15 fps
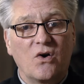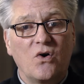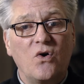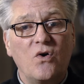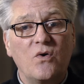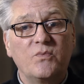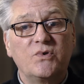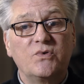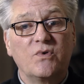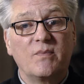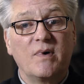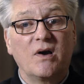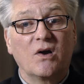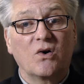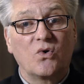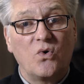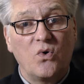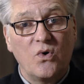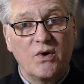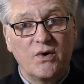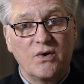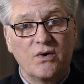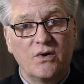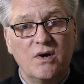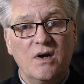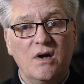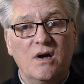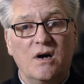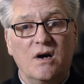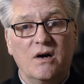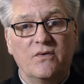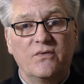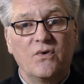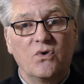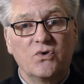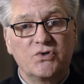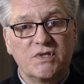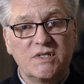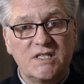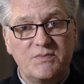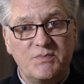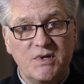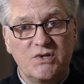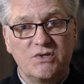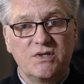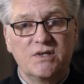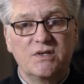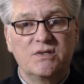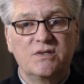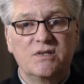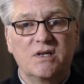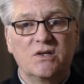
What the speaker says: home to about a quarter of ocean species,